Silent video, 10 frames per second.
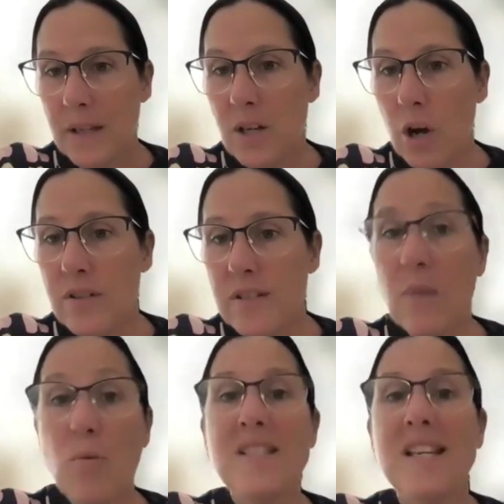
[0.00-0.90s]
You know,
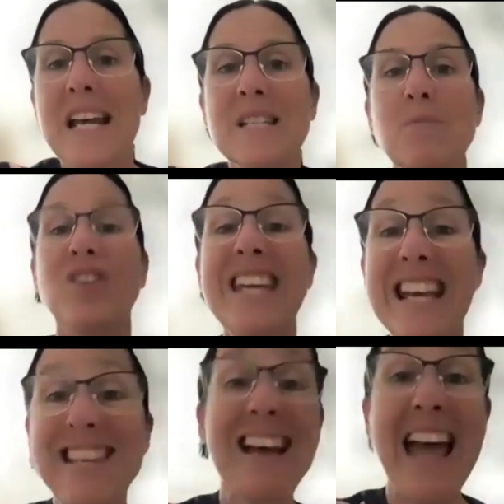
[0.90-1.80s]
someone's an expert.
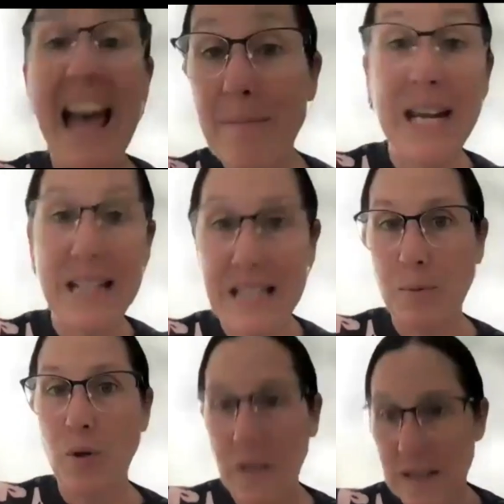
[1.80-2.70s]
Yes, I am an
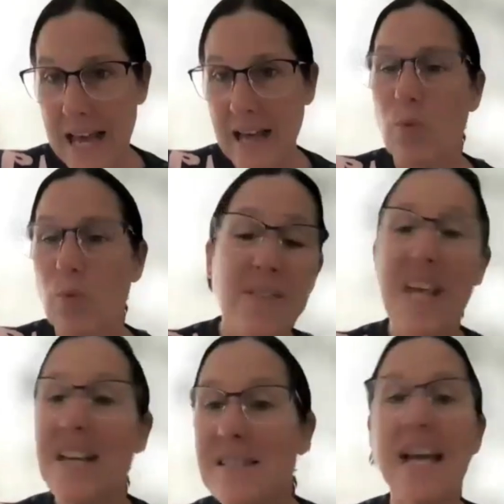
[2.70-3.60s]
expert in that. Whatever
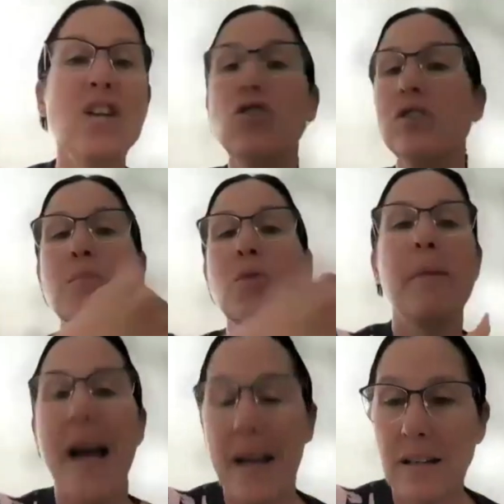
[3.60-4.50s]
they say, you just mirror
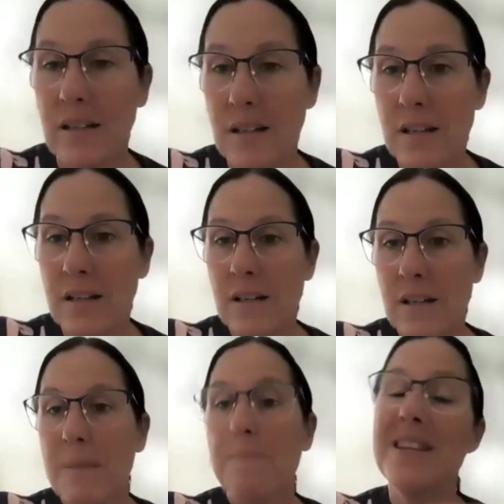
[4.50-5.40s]
back.
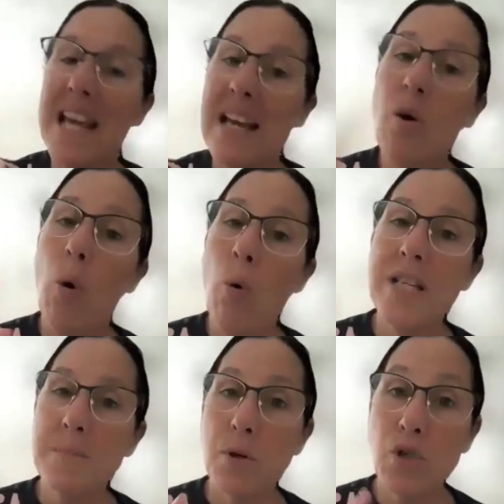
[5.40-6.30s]
But then
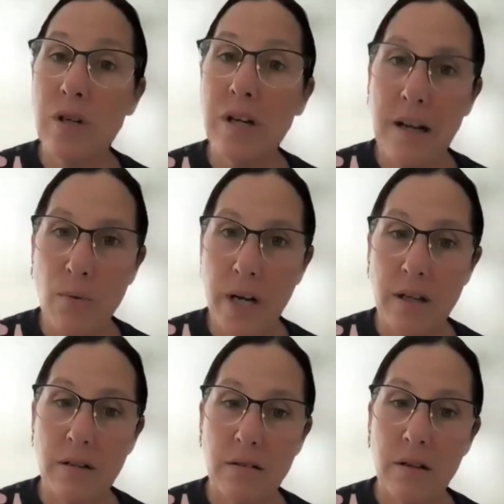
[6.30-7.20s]
always put your glitter
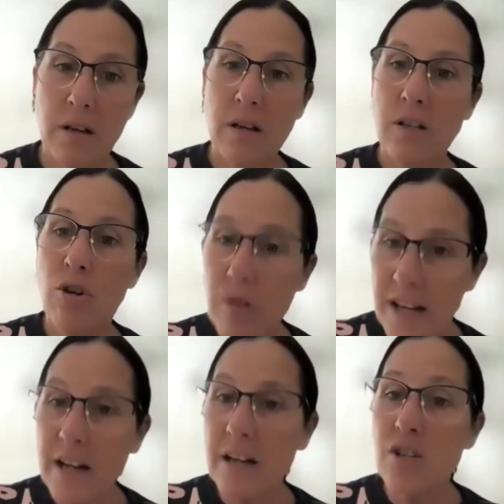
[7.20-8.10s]
in. Your
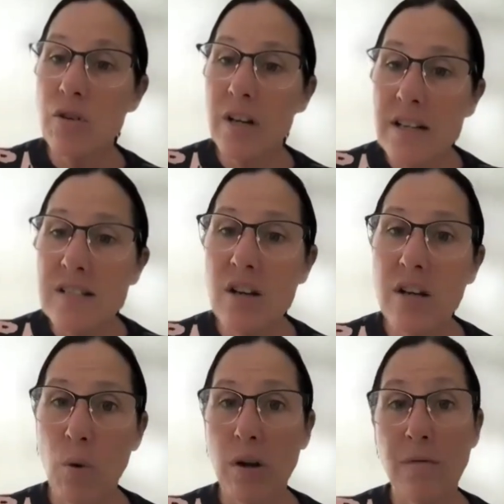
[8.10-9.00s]
glitter, because your glitter is going
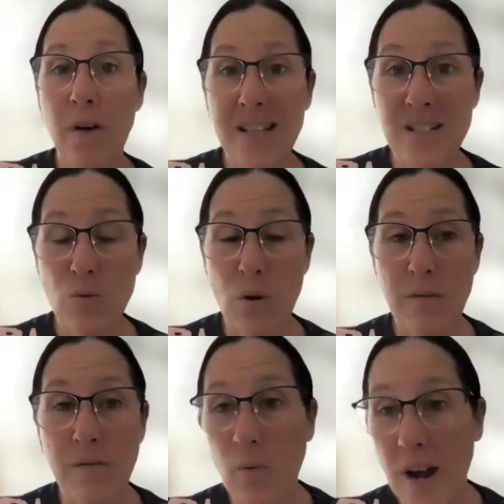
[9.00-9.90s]
to qualify and
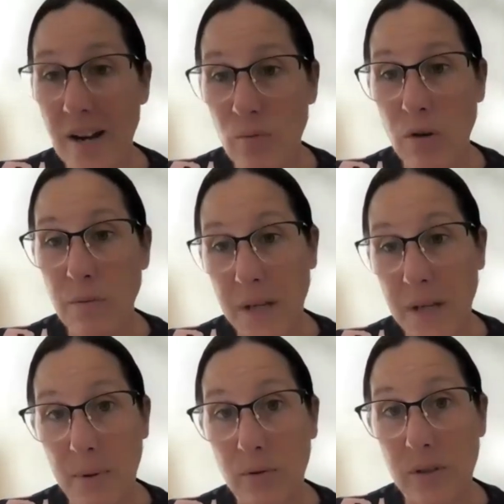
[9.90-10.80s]
disqualify right and wrong
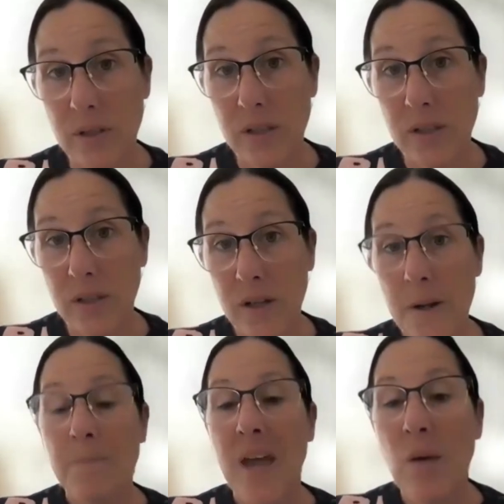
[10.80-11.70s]
people.
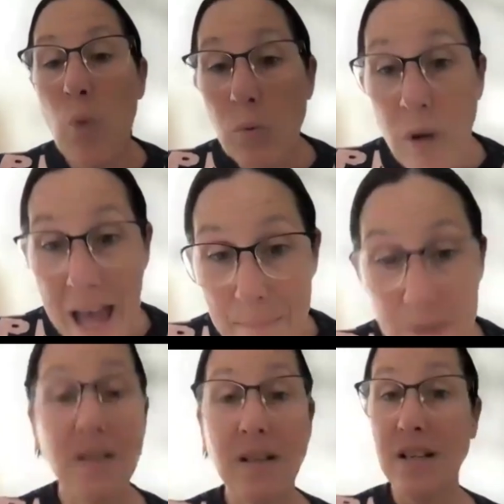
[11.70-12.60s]
And what will
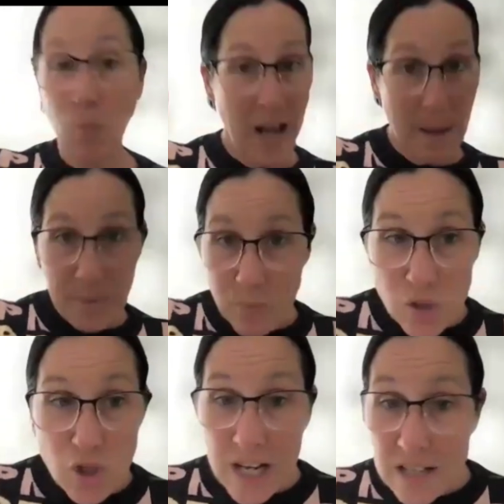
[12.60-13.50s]
happen is what happened
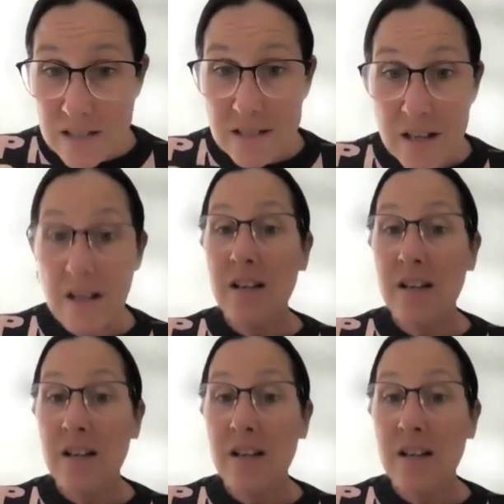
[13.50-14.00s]
with Jess.